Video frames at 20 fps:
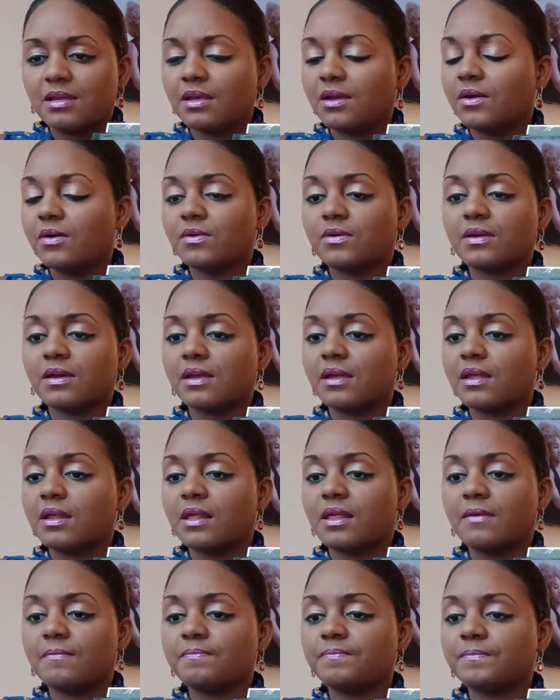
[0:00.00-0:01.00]
Okay.
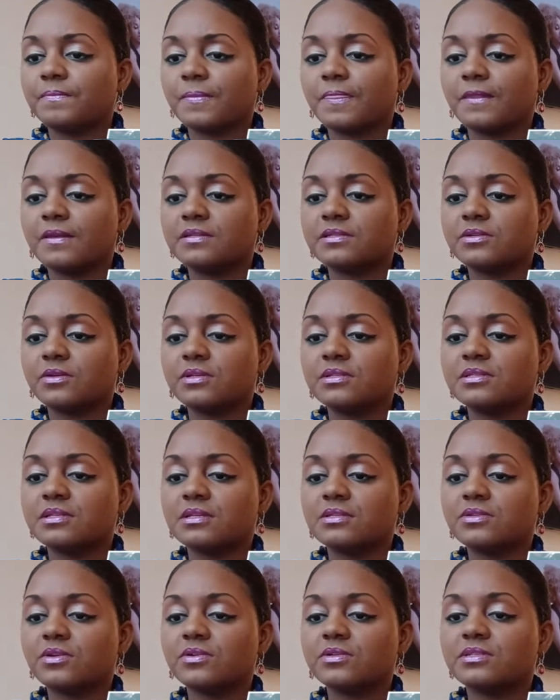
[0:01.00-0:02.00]
So it
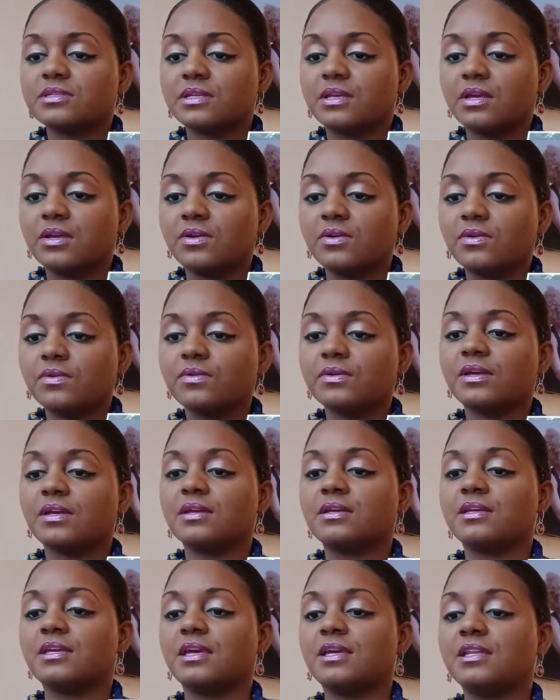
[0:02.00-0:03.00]
says her skill
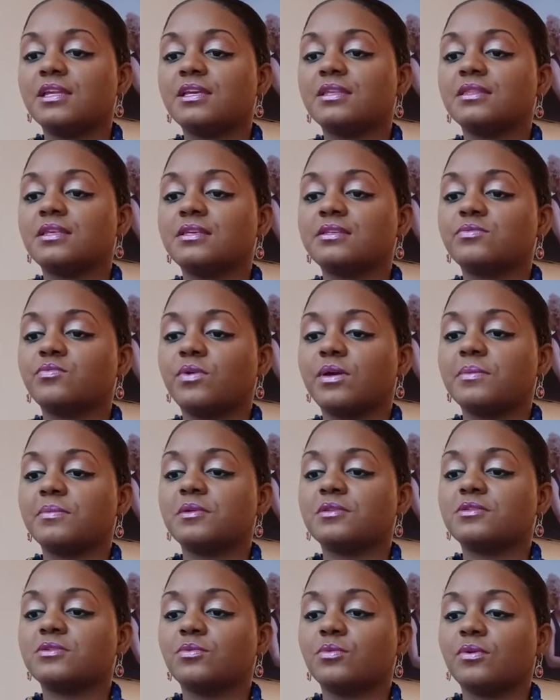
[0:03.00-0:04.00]
in getting these
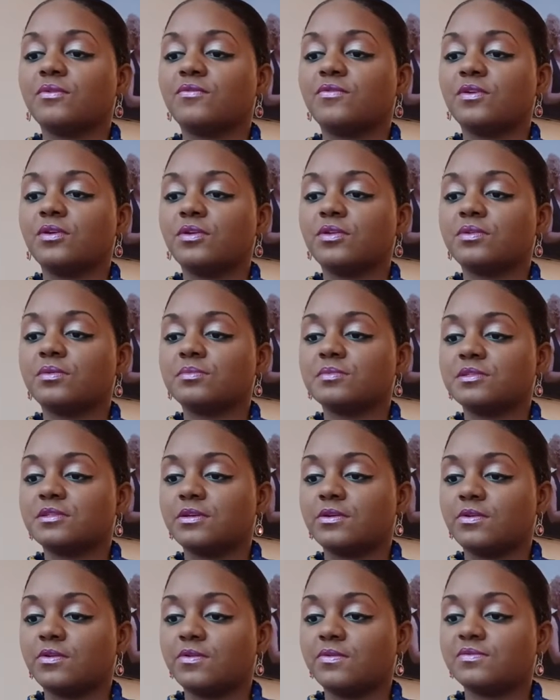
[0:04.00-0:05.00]
women to reveal
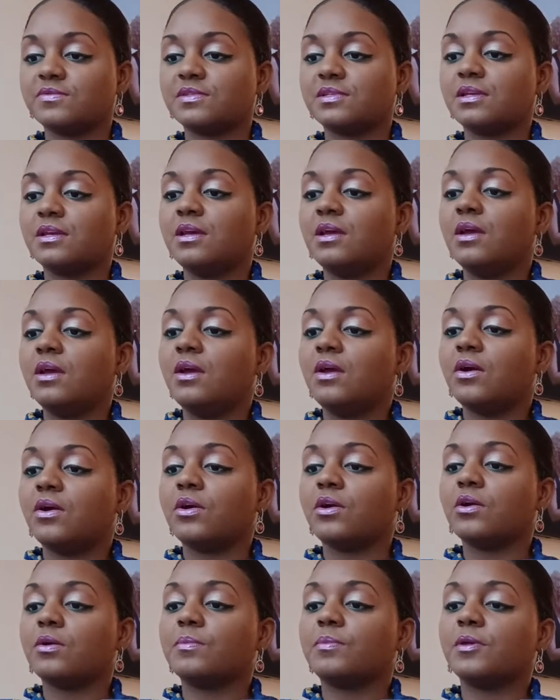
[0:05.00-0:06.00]
themselves,
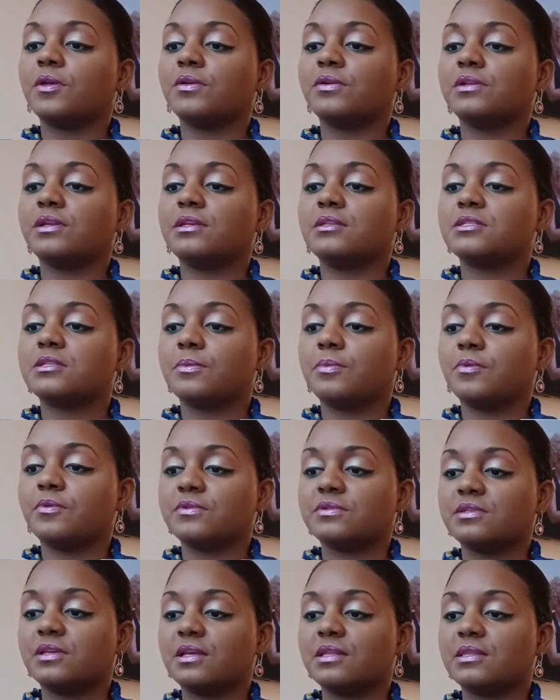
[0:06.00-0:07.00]
her ability to
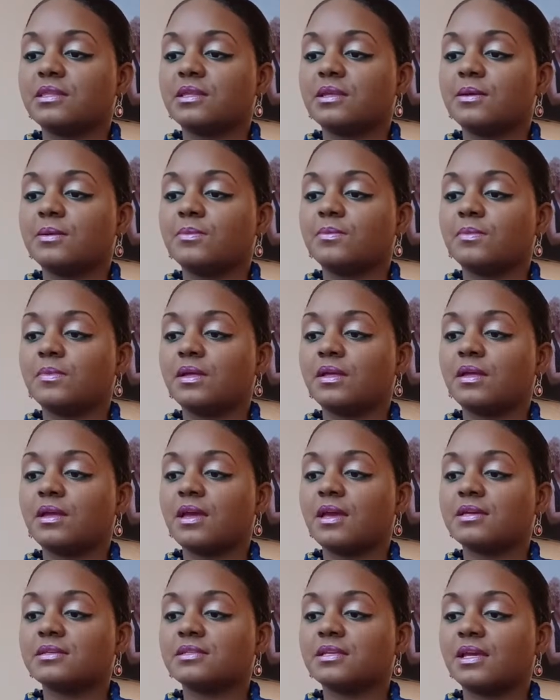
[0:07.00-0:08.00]
present them
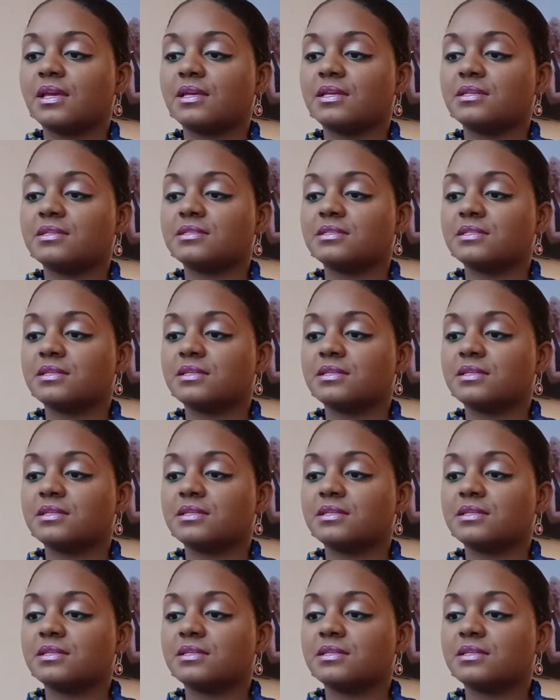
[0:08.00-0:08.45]
as a